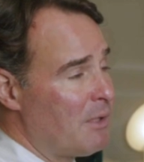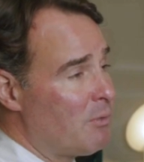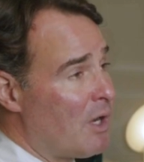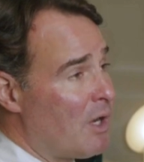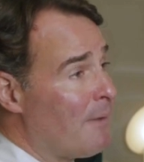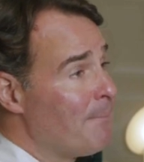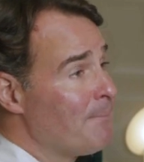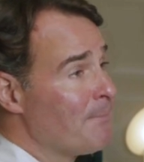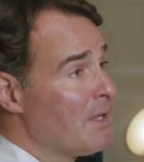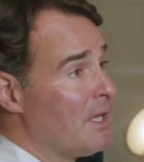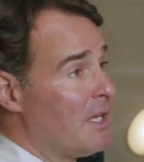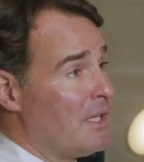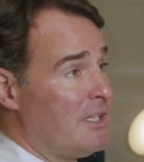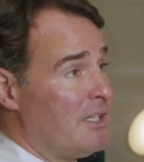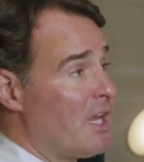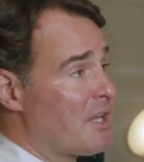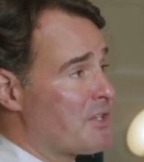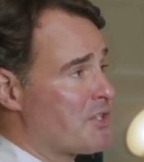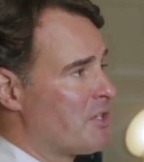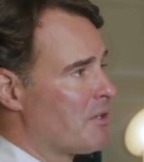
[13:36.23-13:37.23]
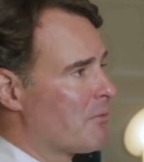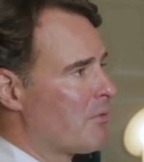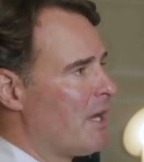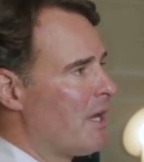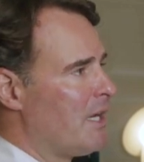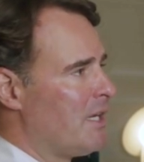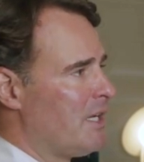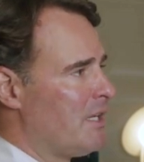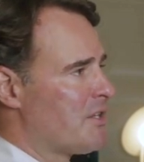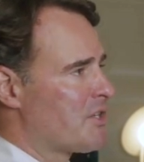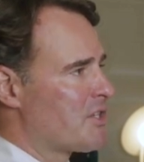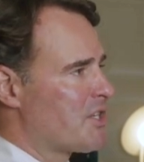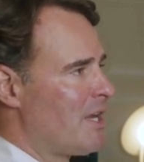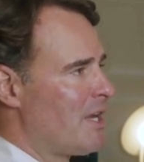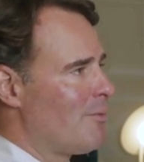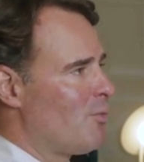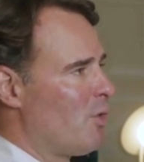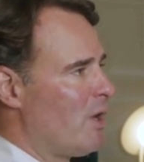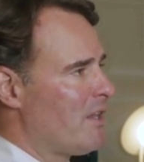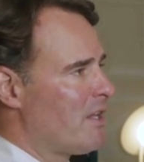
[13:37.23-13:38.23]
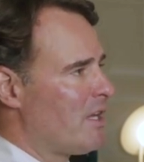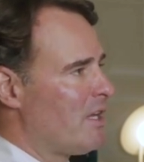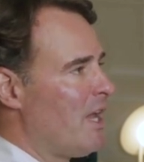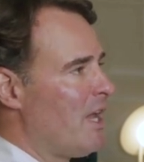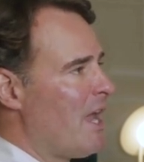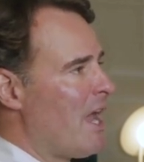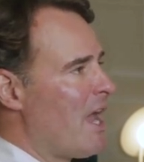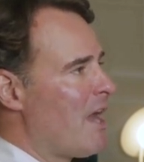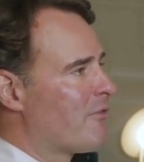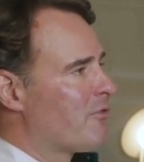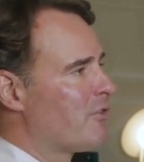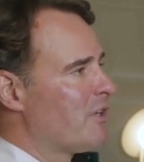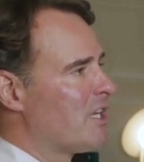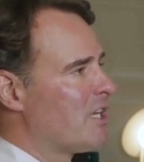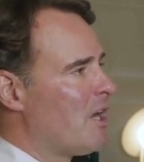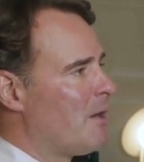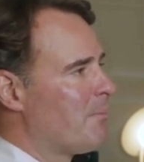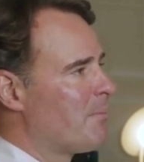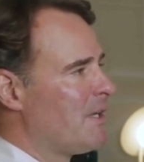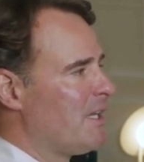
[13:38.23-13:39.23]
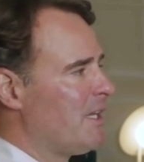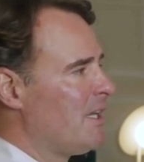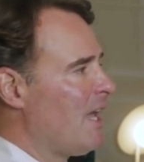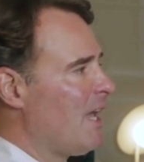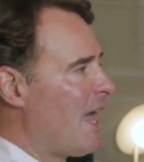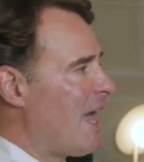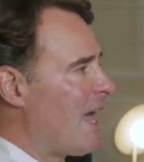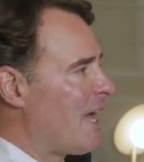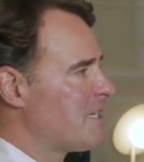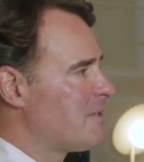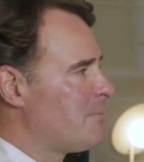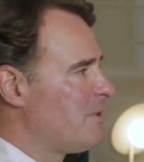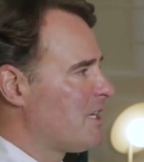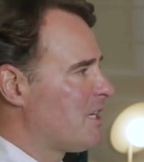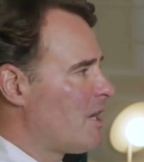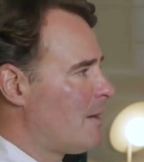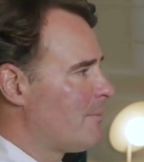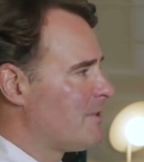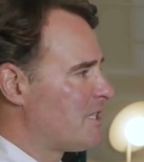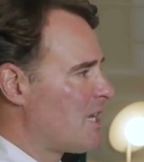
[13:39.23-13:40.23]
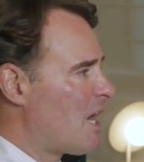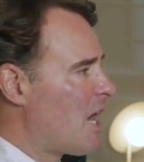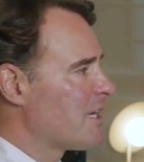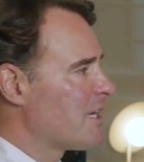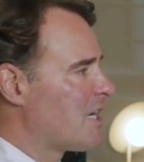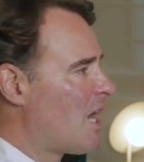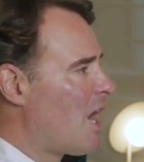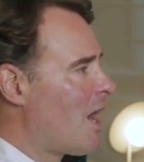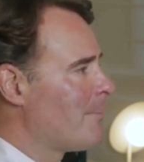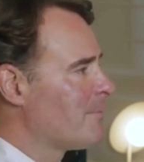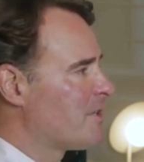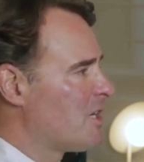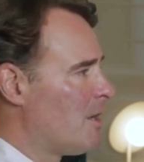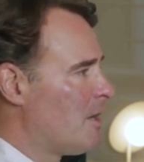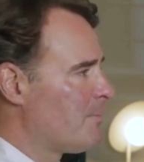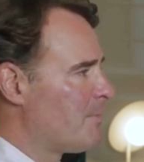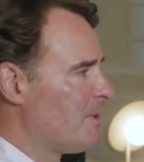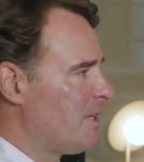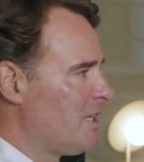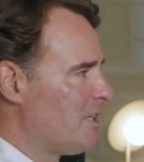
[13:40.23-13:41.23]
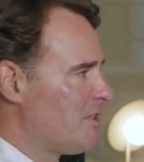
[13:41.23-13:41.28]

Well, yes, you're right. In the same way that every company had to become a .com company